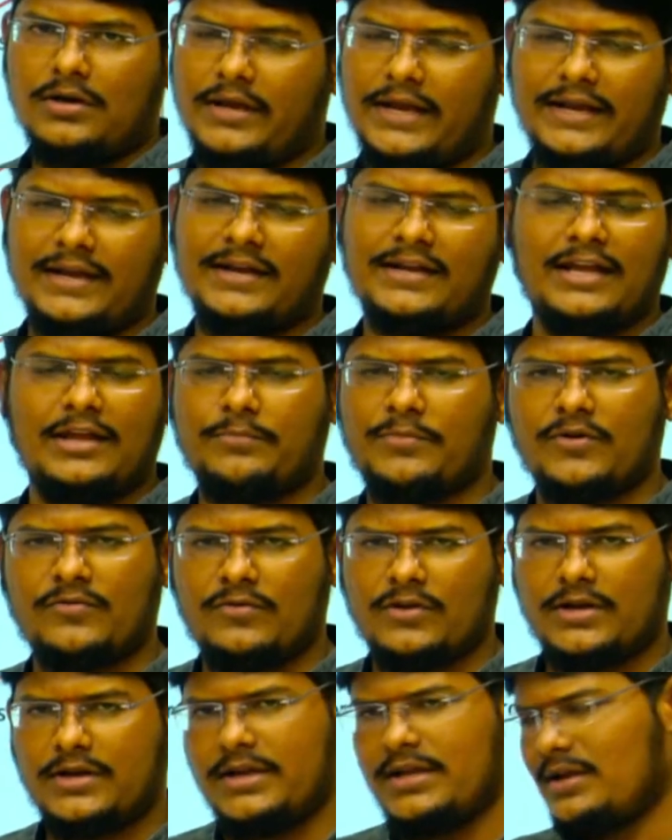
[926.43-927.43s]
any type of
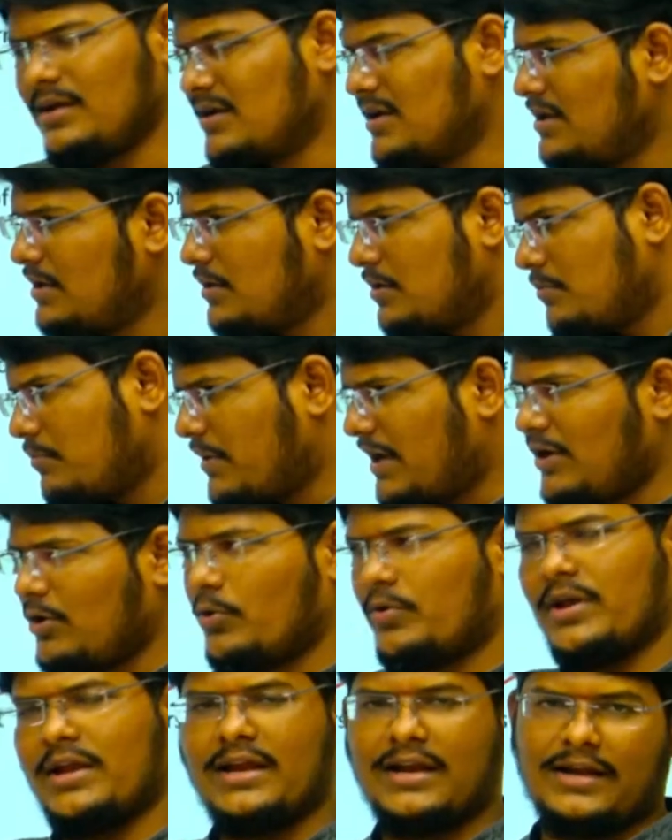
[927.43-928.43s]
learning. By
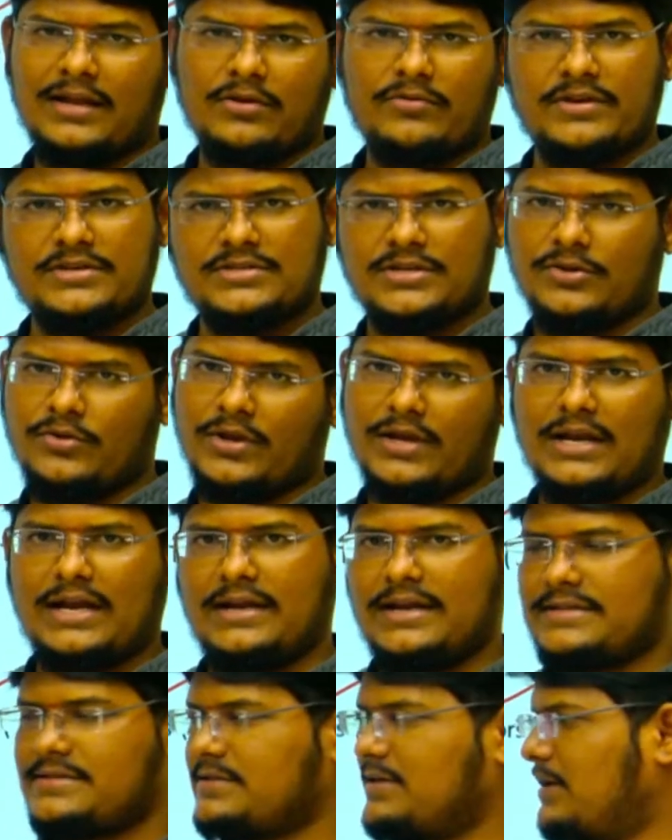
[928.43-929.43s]
looking at a question, you can
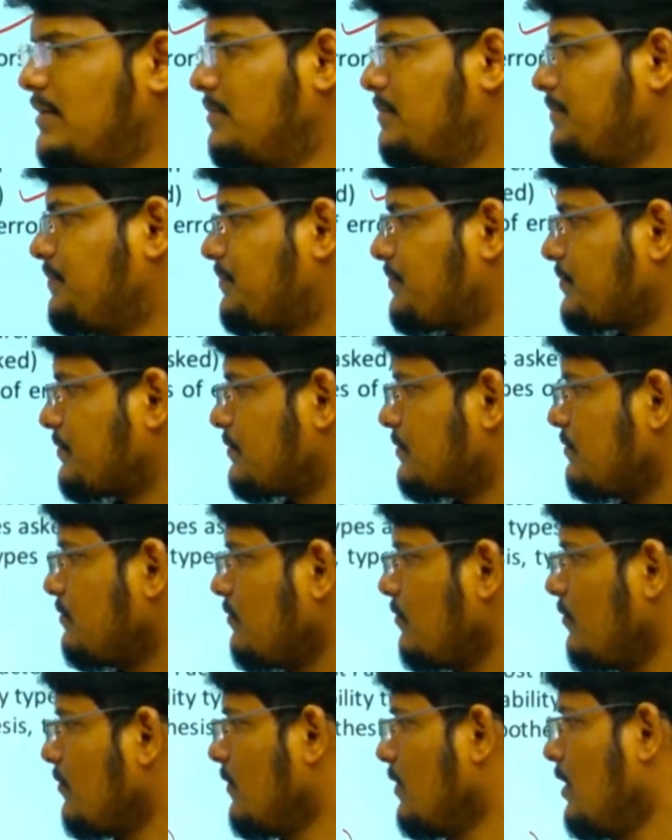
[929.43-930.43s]
understand.
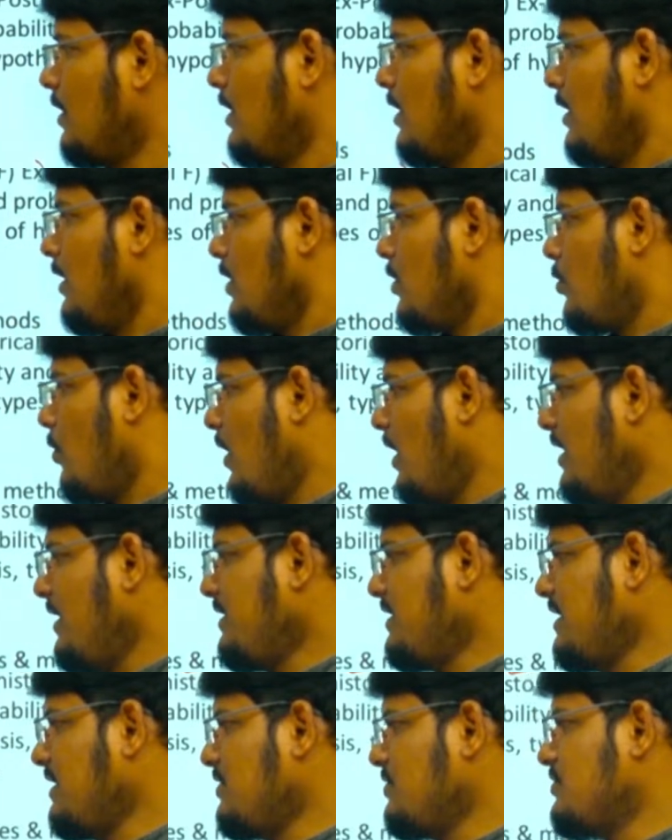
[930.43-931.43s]

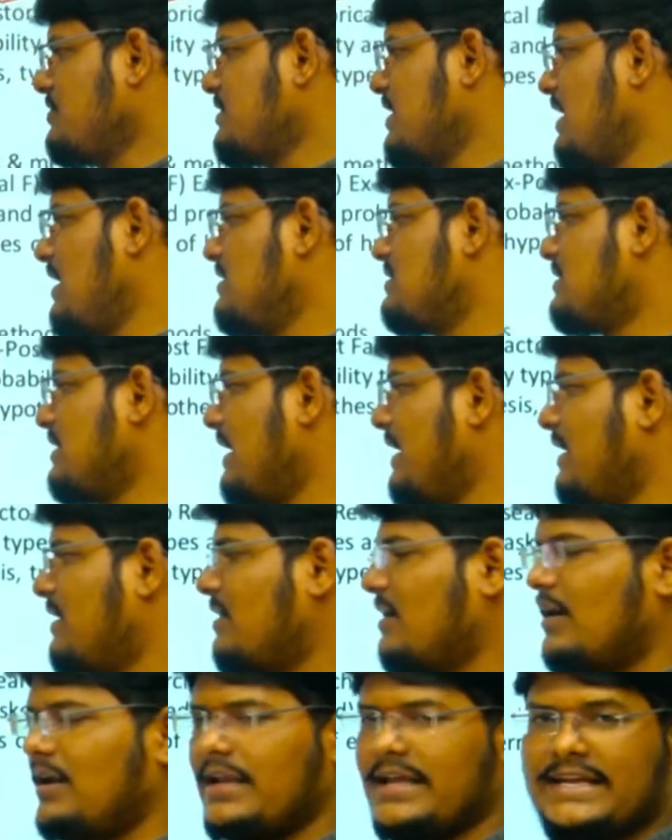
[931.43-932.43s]
Qualitative scales like
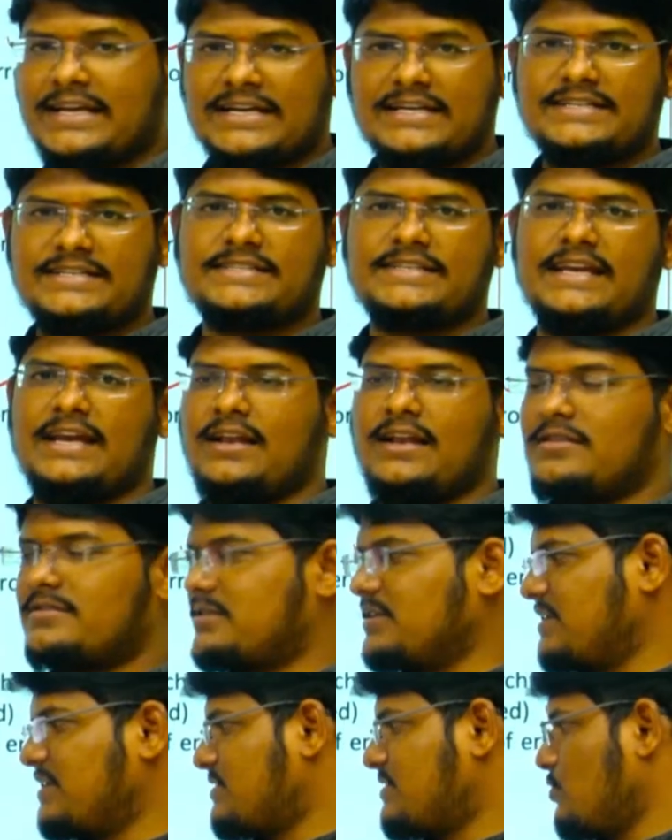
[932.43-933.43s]
Likert scale,
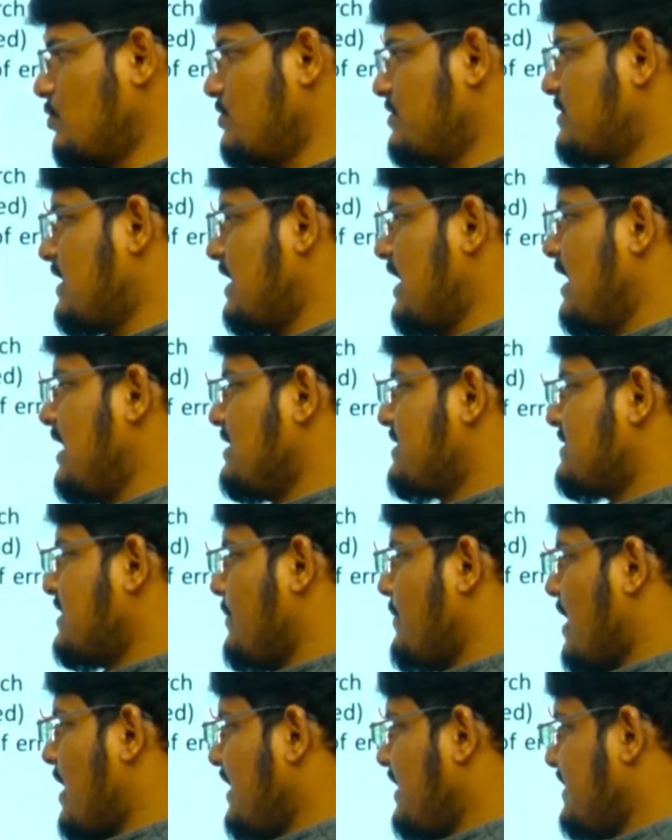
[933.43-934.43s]
Thurston scale,
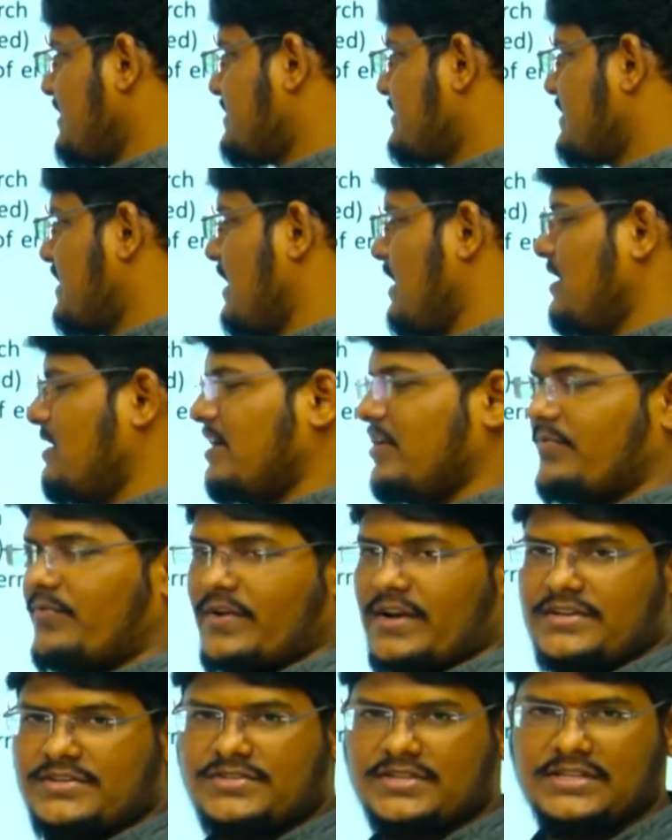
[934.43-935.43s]
semantic scale,
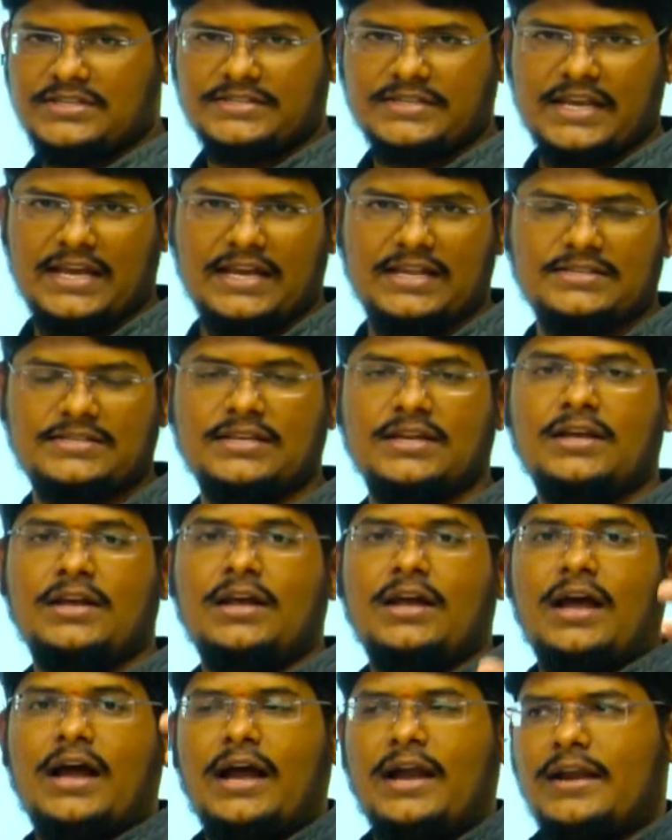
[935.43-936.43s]
differential scales,
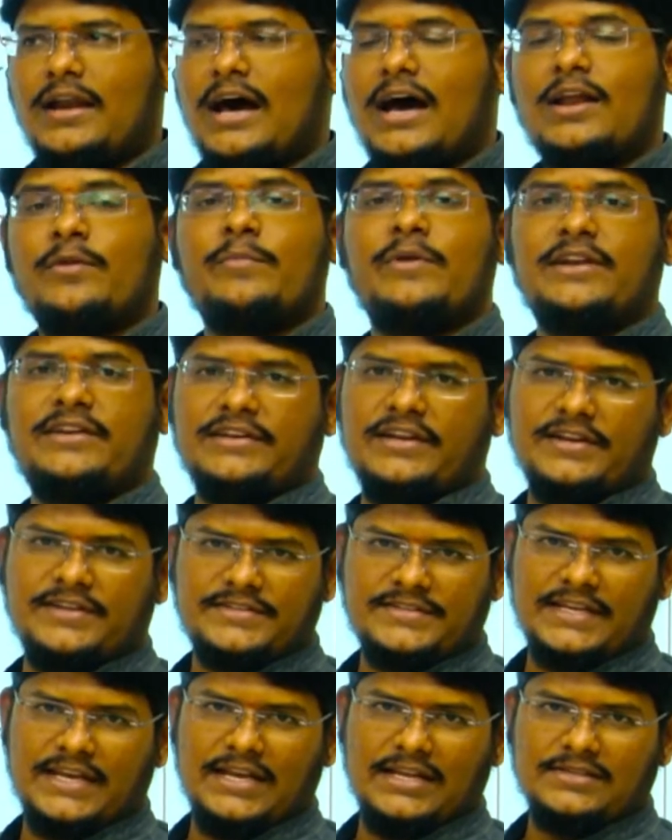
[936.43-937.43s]
and arbitrary
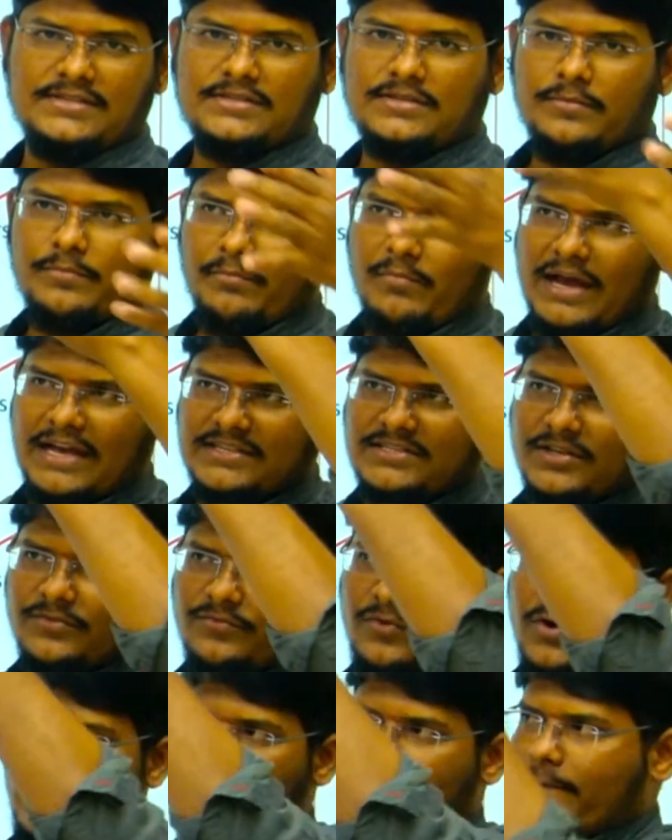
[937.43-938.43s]
scales match the
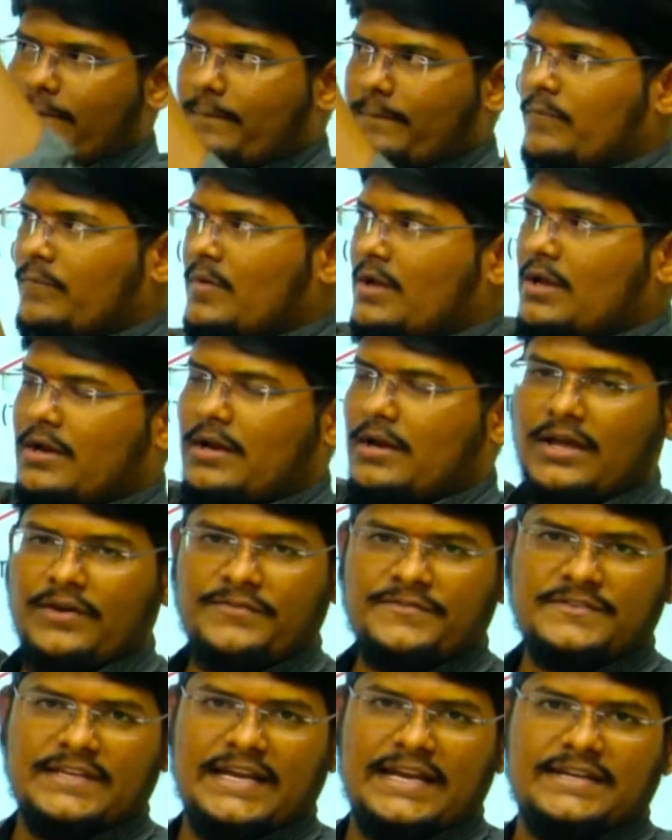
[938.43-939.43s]
following. Left
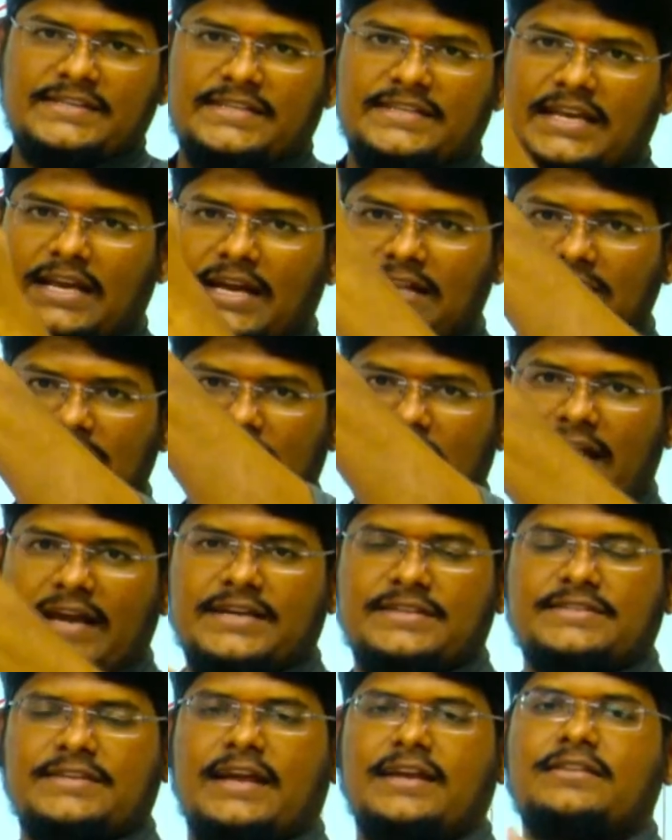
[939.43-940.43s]
side scales, right
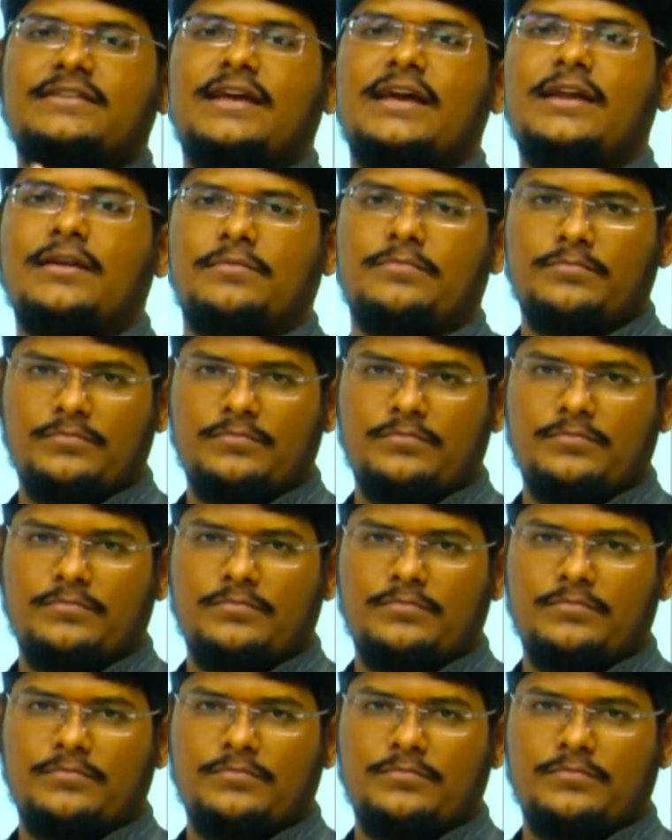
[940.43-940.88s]
side their